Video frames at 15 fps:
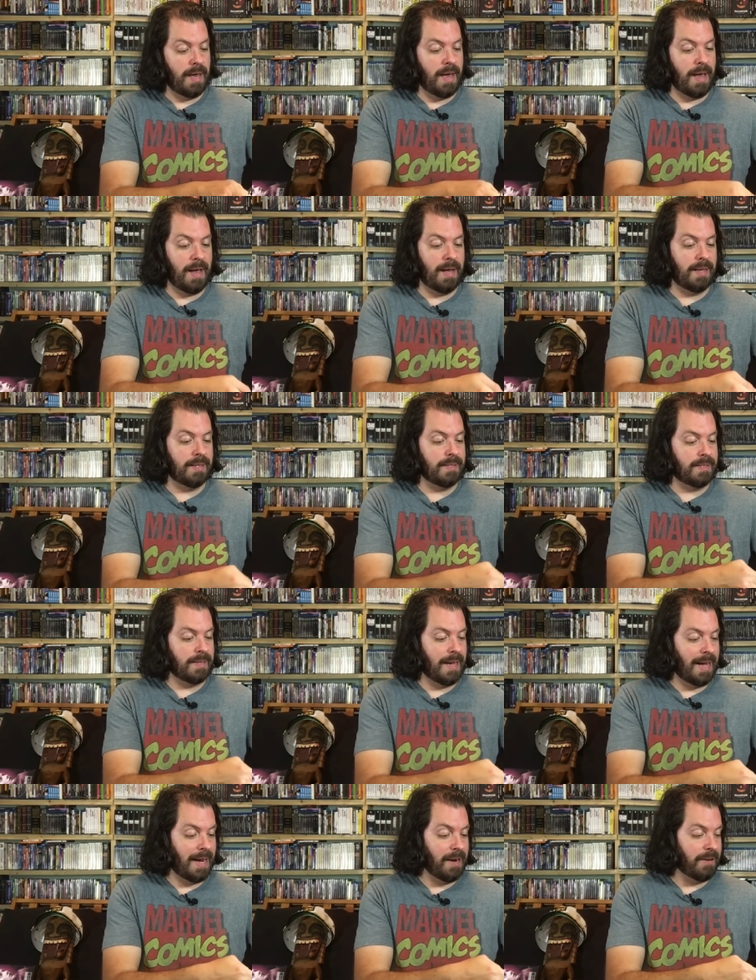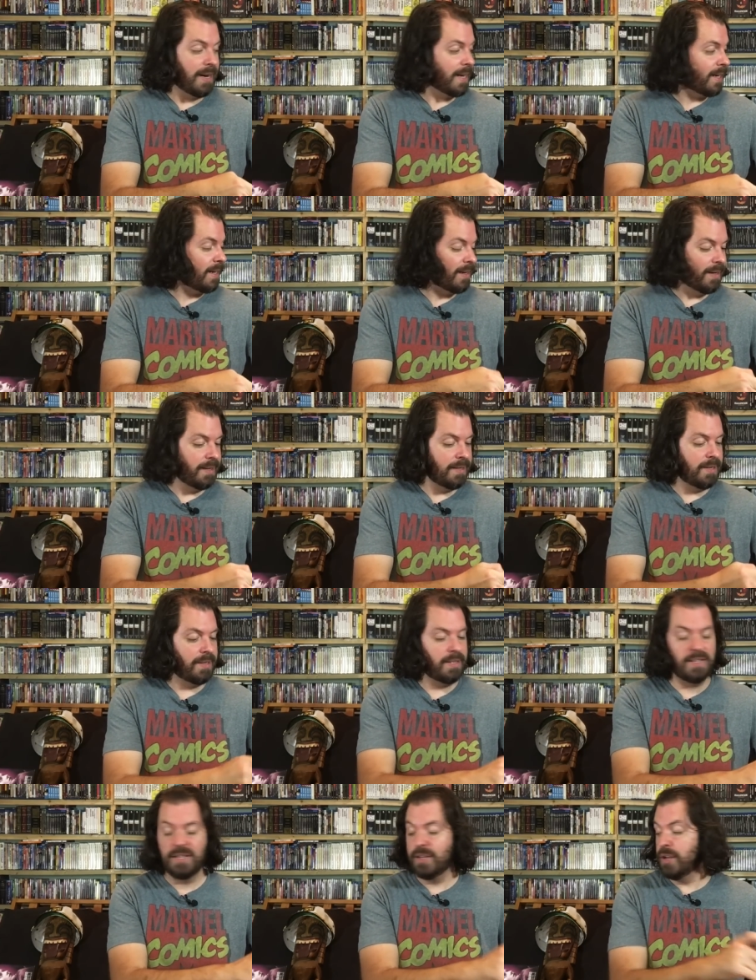And Eric
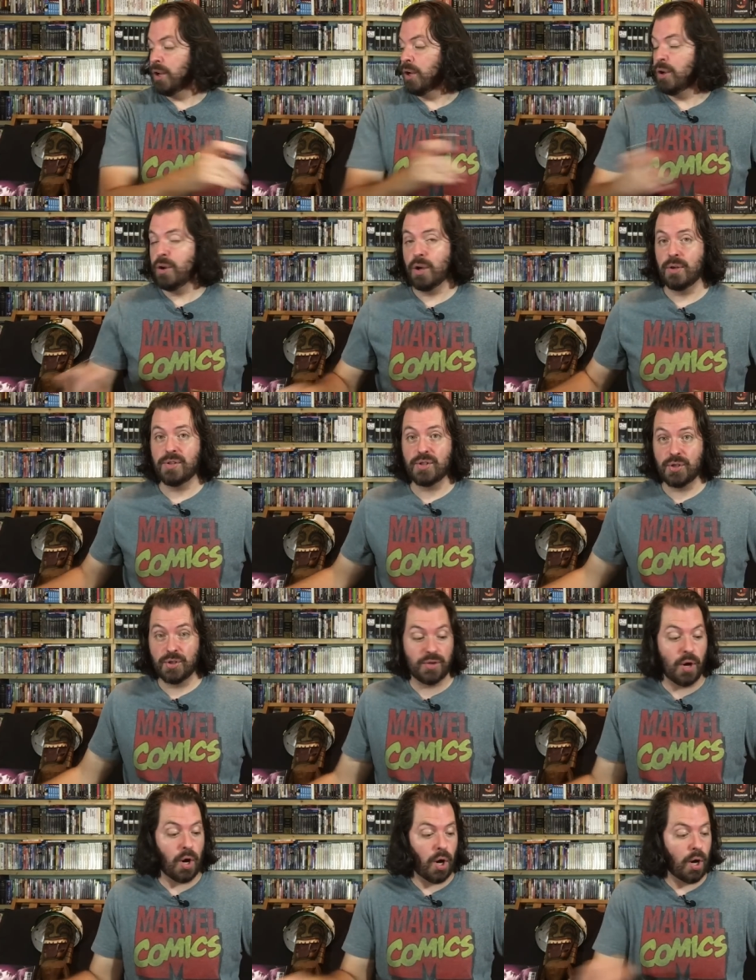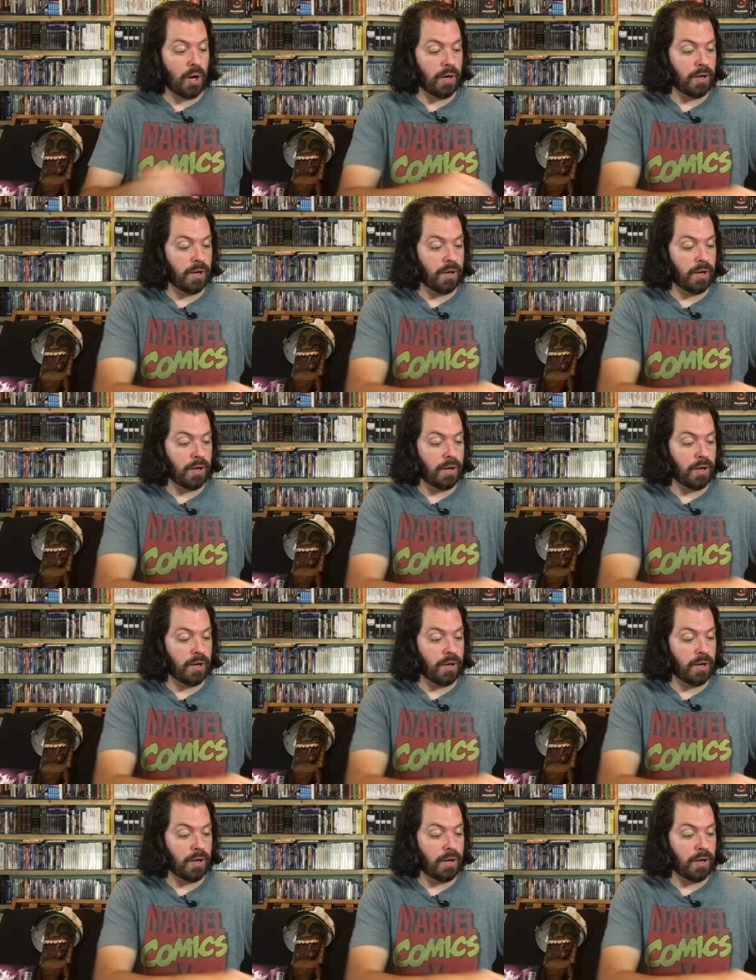saw,